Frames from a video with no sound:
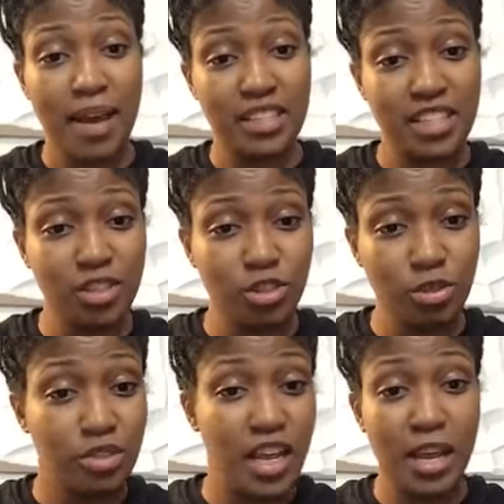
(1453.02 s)
tell them I
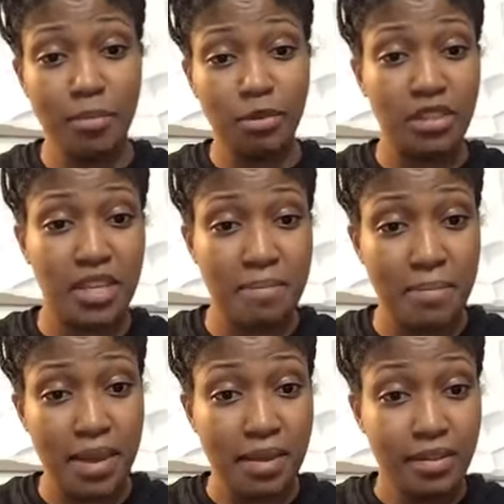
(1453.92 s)
sent you, tell them
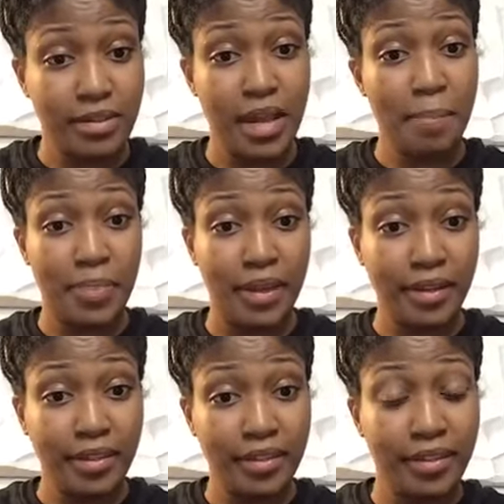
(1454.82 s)
you sent me,
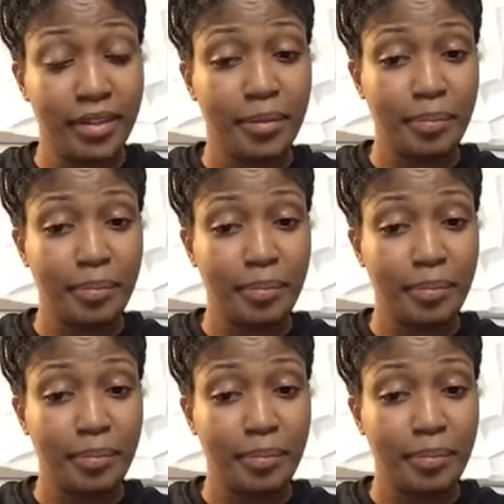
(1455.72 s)
something.